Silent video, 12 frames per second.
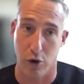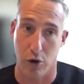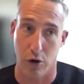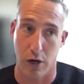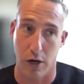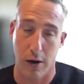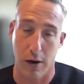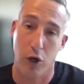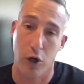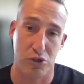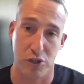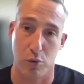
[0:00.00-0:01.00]

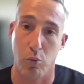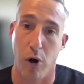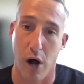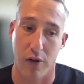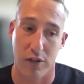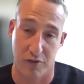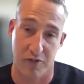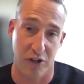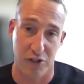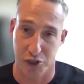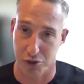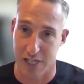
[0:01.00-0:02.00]
unhosted wallet to
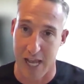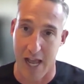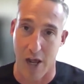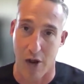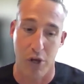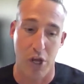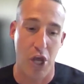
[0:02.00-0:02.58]
fund your DAO,